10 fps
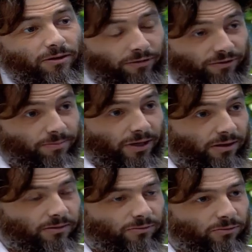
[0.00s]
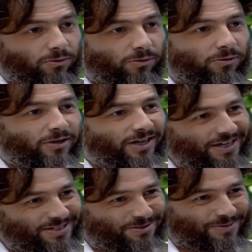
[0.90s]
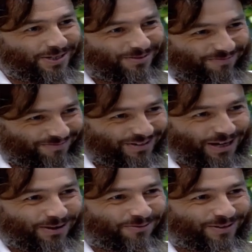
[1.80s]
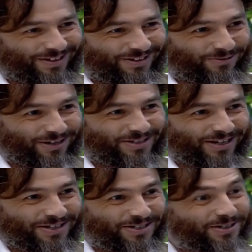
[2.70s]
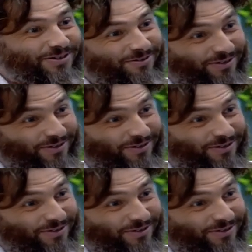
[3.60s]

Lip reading: riba, or as it's been now translated,